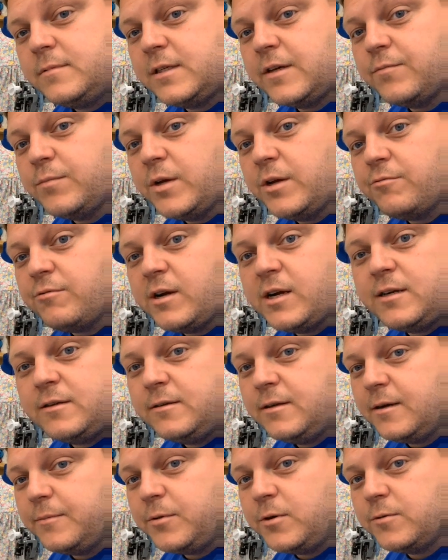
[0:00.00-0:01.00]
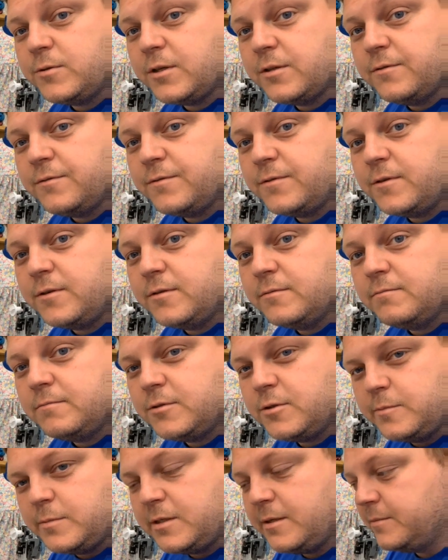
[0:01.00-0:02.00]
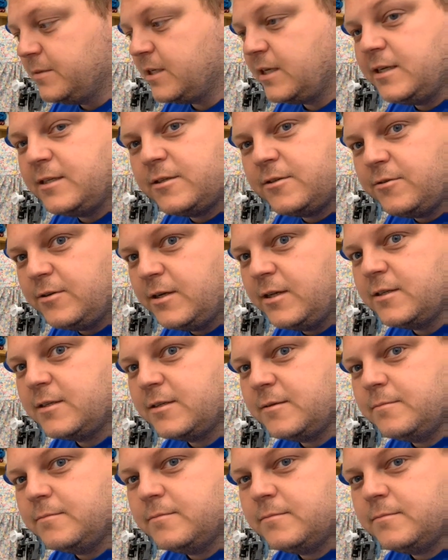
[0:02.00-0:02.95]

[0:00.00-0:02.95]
Give me a ring. I'm always on the phone. Sometimes I answer unless